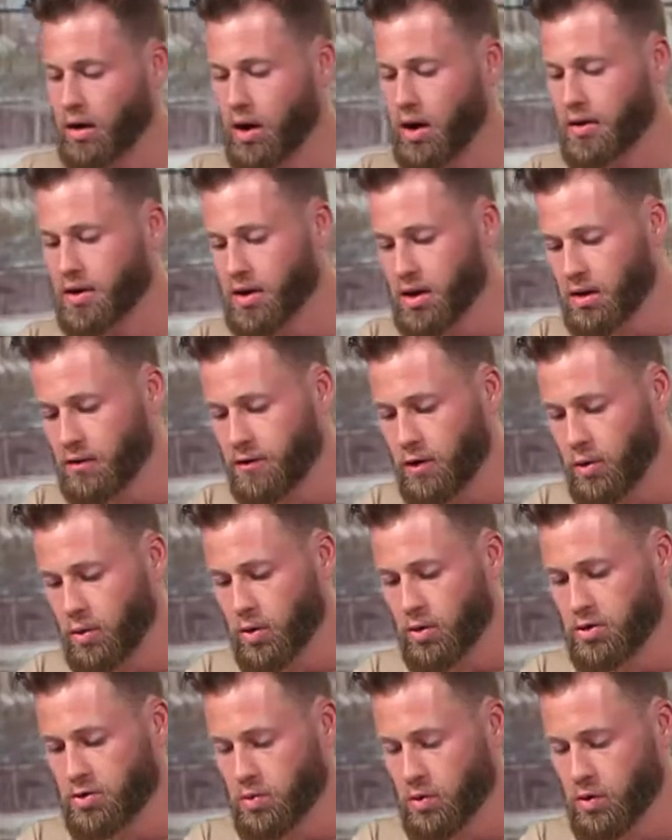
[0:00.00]
on the
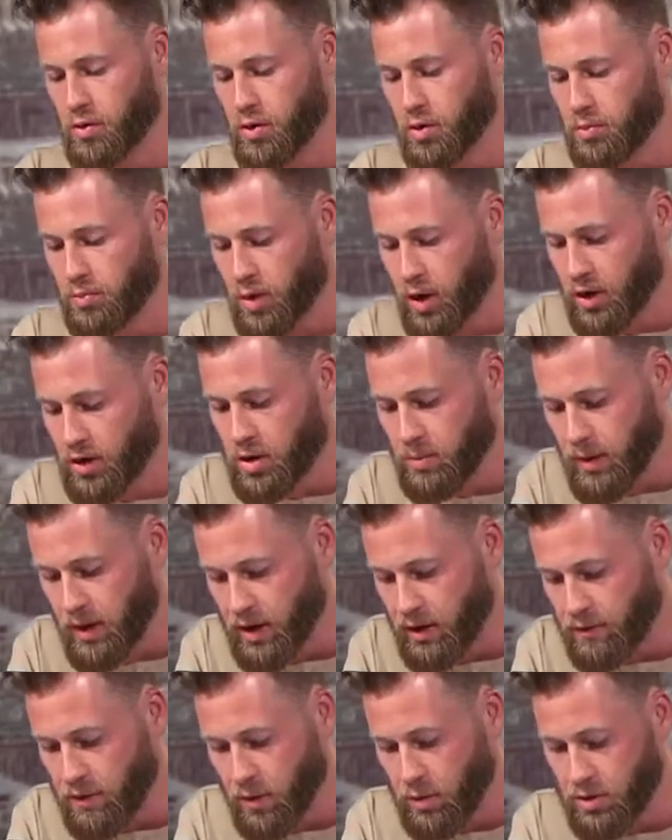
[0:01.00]
InfoWars War Room, brought to you
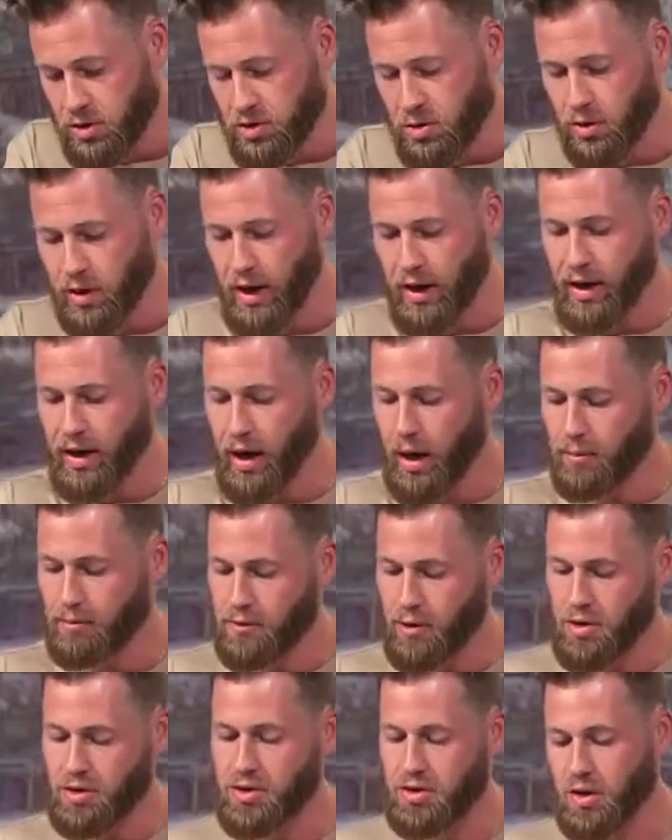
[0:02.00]
by
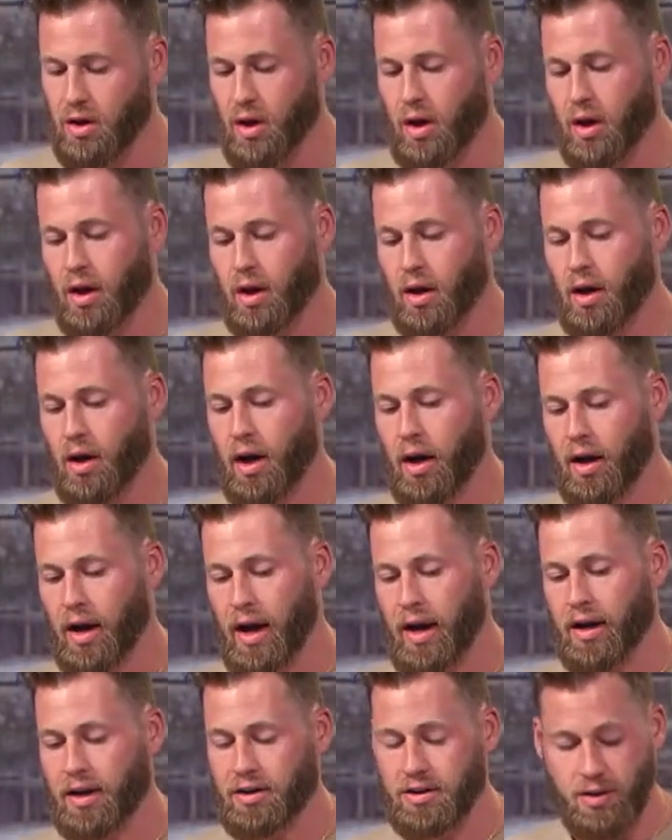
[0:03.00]
InfoWarsStore.com. First,
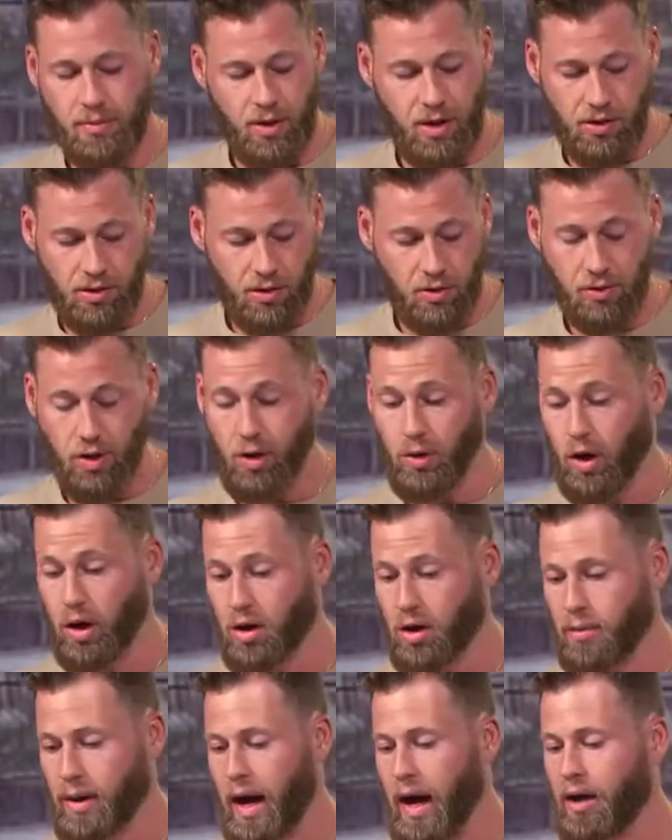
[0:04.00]
Angus, I mean, you know
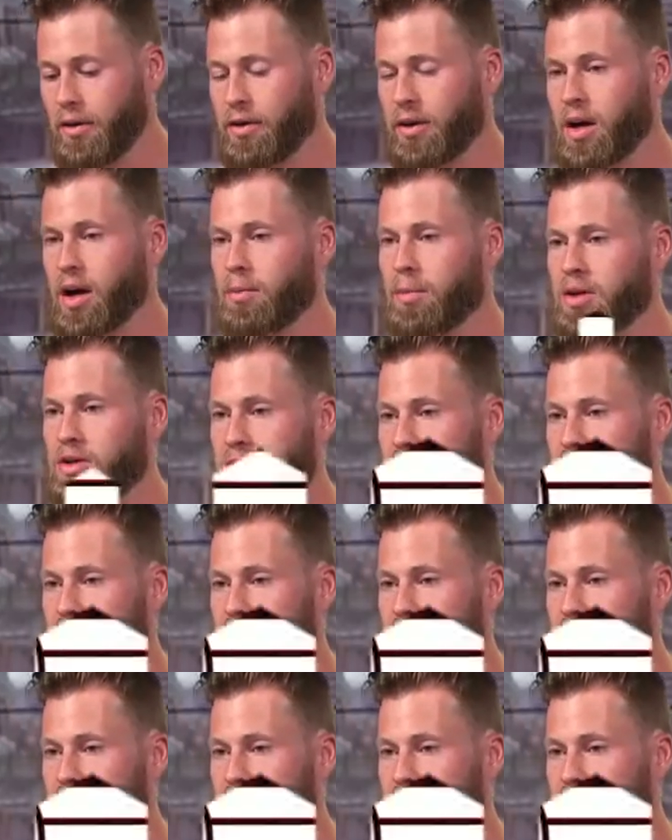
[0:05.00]
all about the government